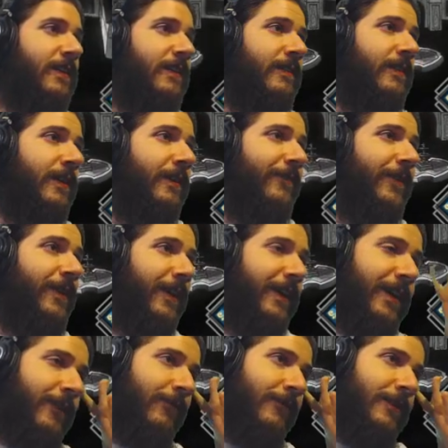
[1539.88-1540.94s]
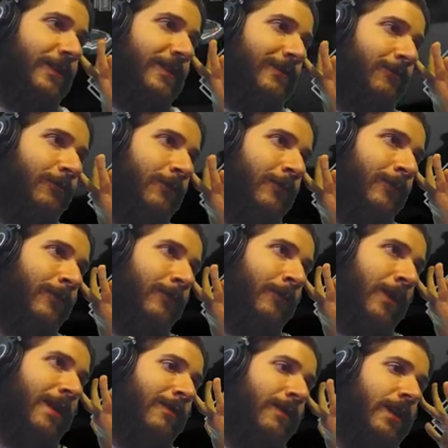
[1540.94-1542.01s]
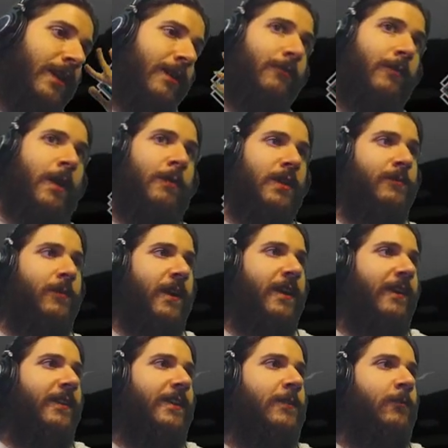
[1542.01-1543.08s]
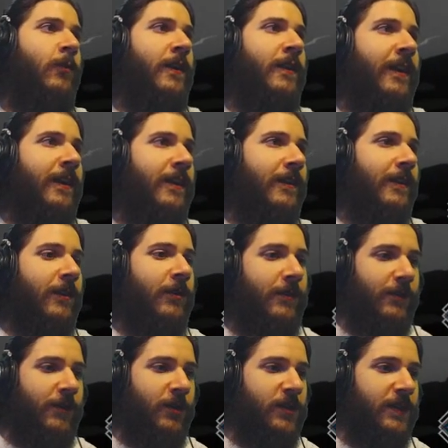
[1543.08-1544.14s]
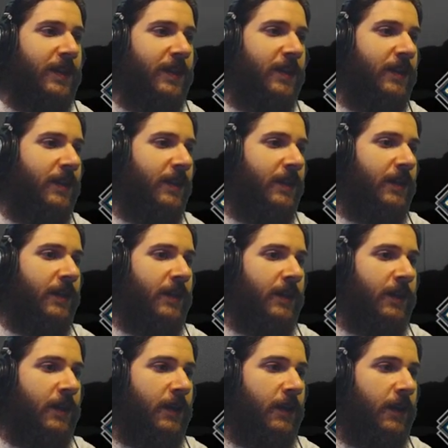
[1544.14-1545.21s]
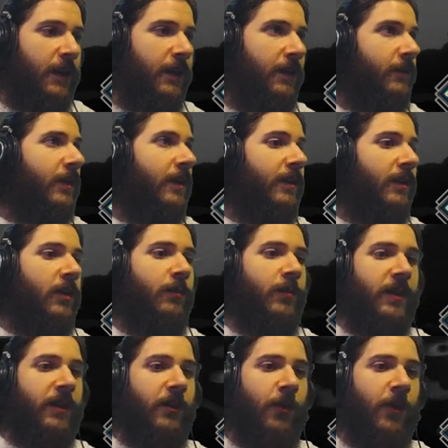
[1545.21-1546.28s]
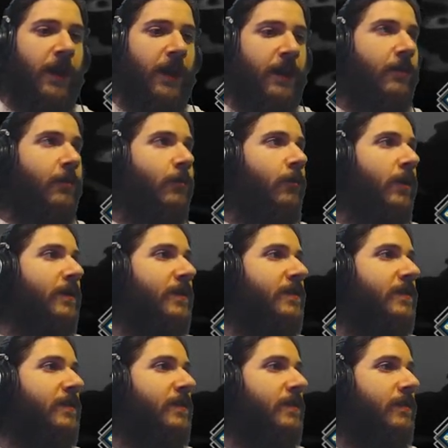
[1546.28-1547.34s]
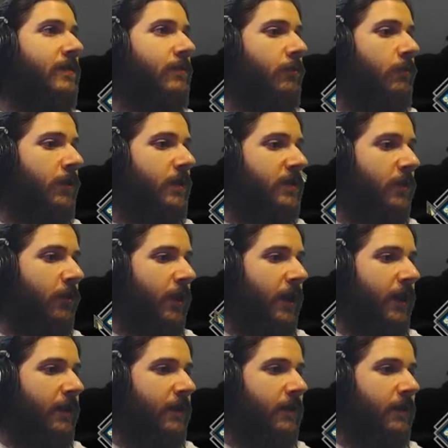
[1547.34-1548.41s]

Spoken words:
And I feel like I'm just maybe spend at least one night at the university, and I'll get a little bit gray. What is gray?